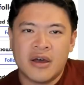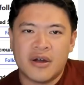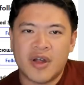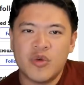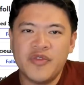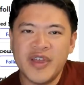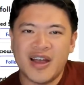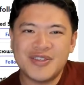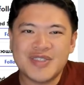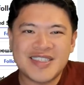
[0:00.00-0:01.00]
All right, moving
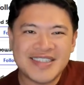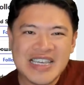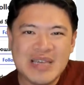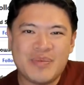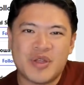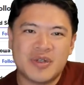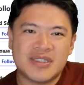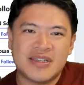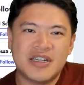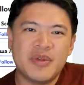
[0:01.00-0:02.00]
on to Steem. There was
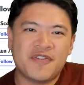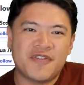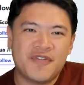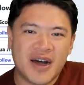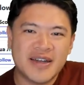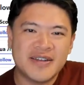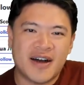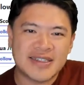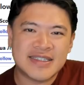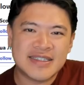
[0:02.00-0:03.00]
a little bit of FUD
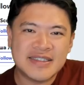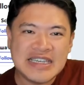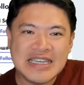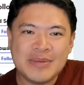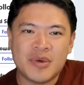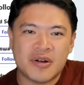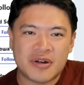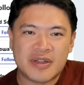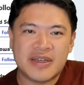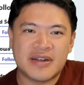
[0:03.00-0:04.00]
on Steem
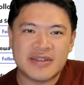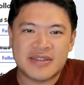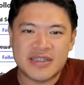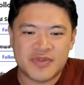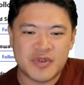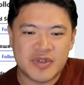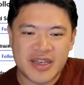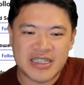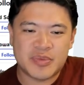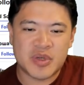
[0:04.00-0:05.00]
earlier this few
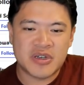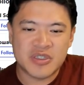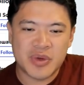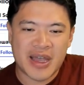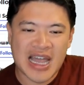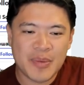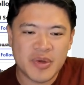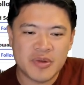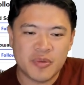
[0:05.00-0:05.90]
days, because what happened